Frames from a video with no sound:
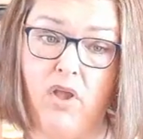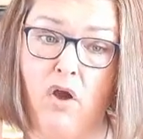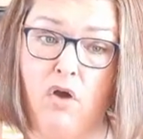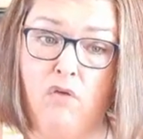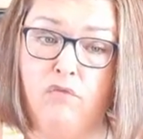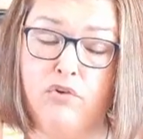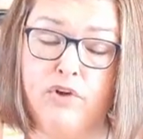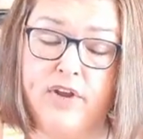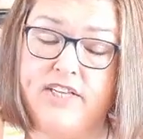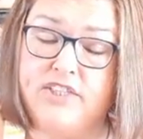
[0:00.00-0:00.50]

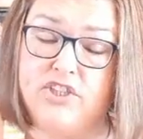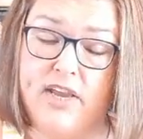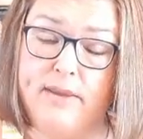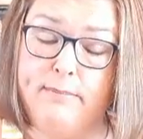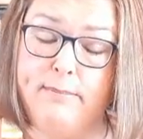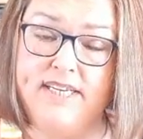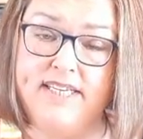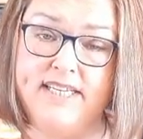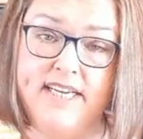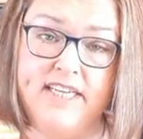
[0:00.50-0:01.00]
over at
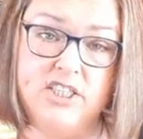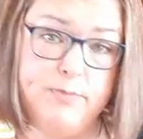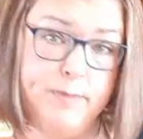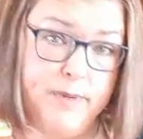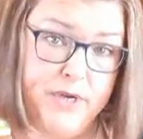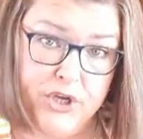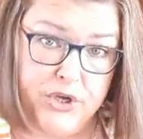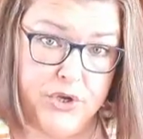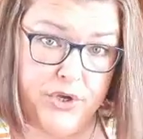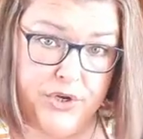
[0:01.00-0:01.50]

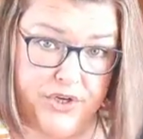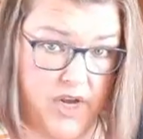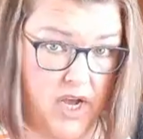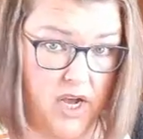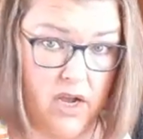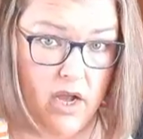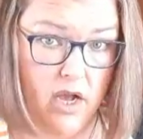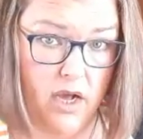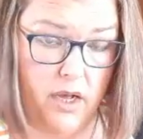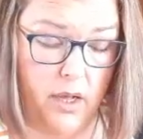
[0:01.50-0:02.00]

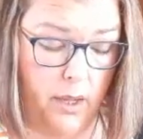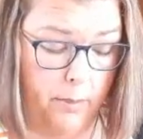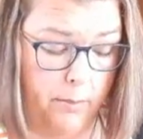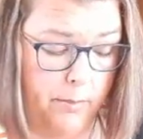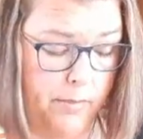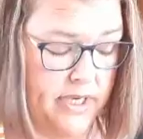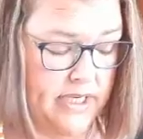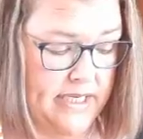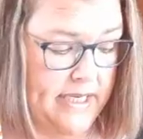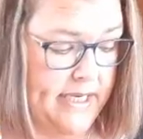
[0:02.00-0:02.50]

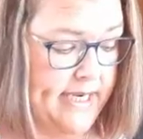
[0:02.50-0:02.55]
JamieTeachMeToCook.com.